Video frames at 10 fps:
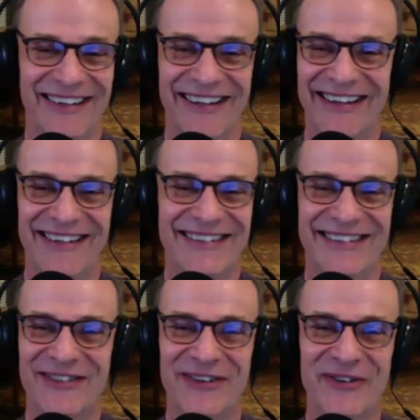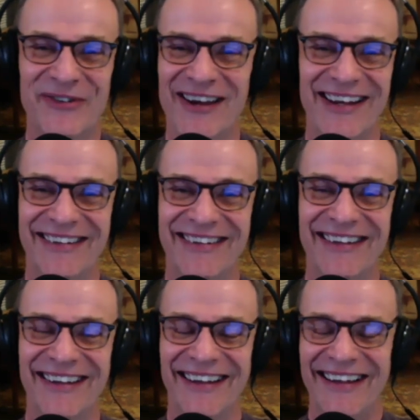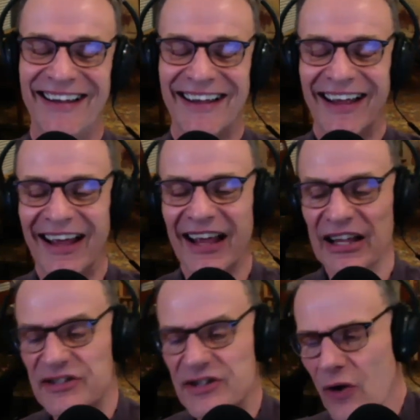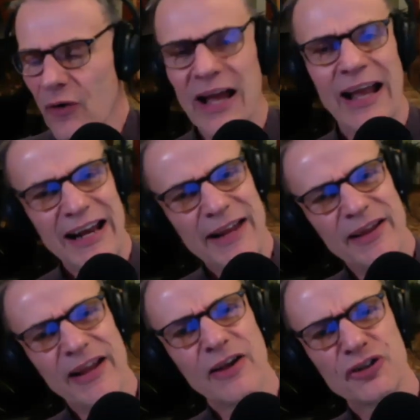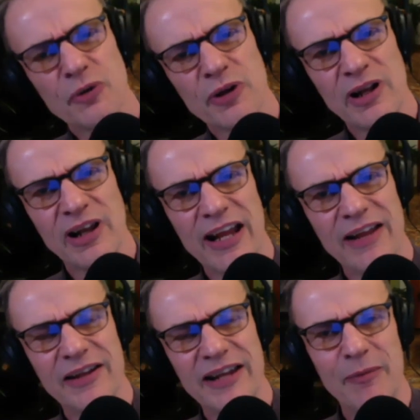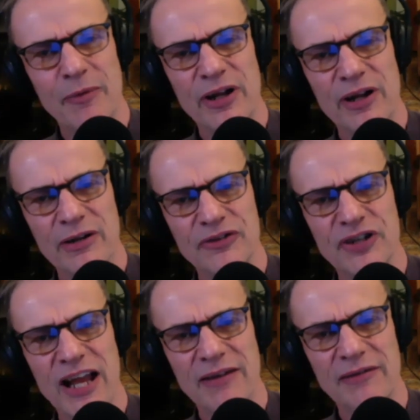It is. It's so great. So anything else you want to lay on the table here, Chad?